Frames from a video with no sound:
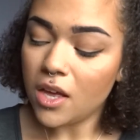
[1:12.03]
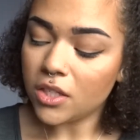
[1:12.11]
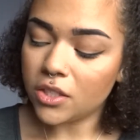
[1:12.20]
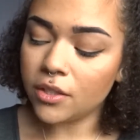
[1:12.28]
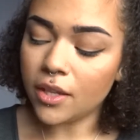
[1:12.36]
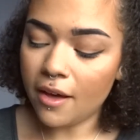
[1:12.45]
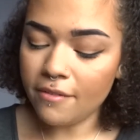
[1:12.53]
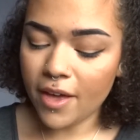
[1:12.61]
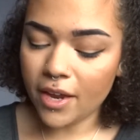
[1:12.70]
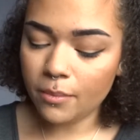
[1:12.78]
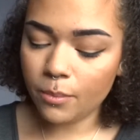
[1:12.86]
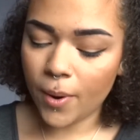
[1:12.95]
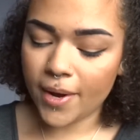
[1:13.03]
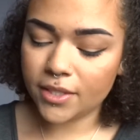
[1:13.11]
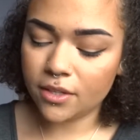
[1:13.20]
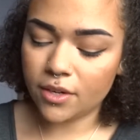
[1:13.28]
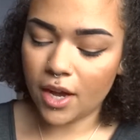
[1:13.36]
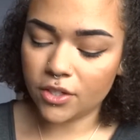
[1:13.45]
to love and embrace
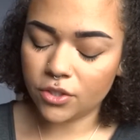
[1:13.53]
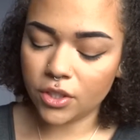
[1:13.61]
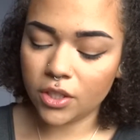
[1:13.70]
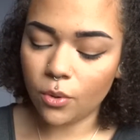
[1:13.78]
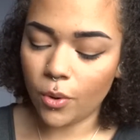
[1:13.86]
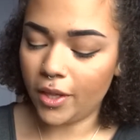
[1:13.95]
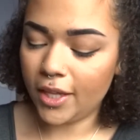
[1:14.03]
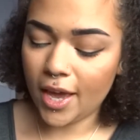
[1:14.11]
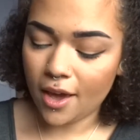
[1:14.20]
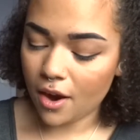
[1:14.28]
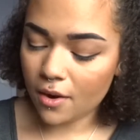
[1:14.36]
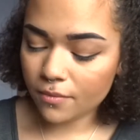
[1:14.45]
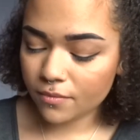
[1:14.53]
their naturally coily hair.